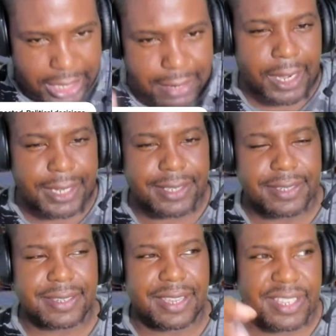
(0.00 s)
He
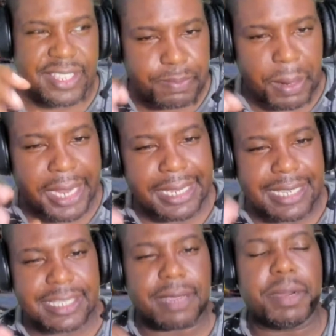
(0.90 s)
inspired that so much.
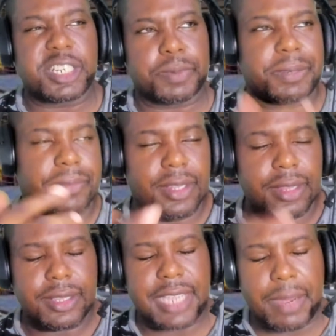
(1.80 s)
But time will
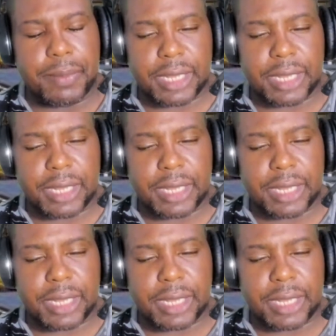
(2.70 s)
come for that.